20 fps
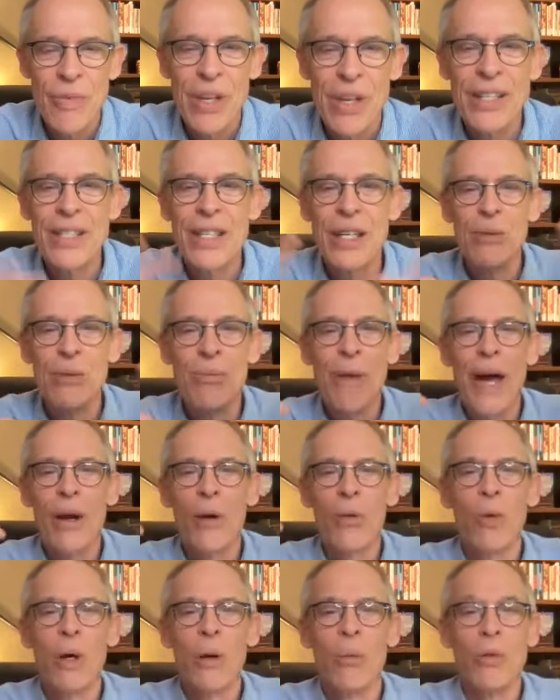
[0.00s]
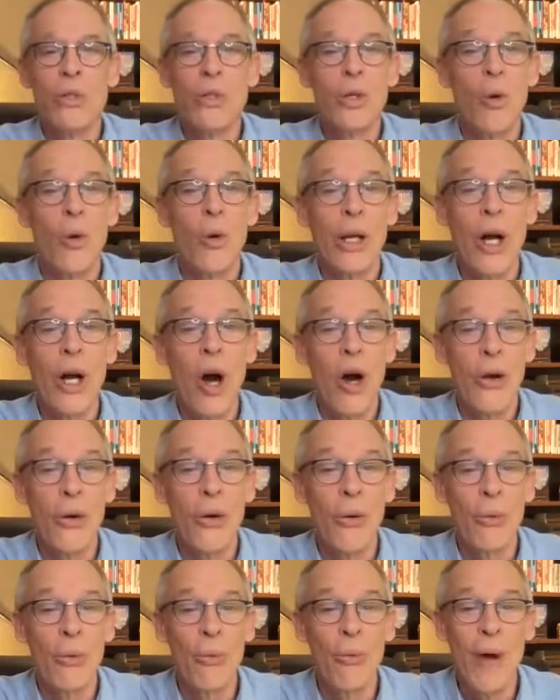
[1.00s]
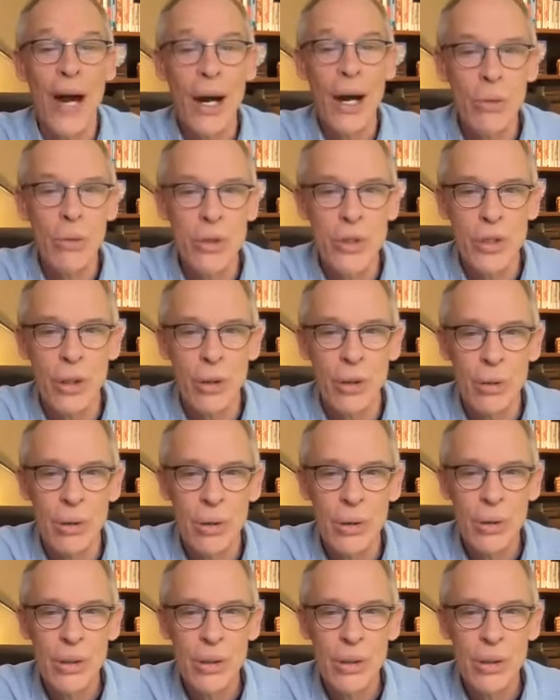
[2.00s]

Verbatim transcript: It didn't matter what was going on around you.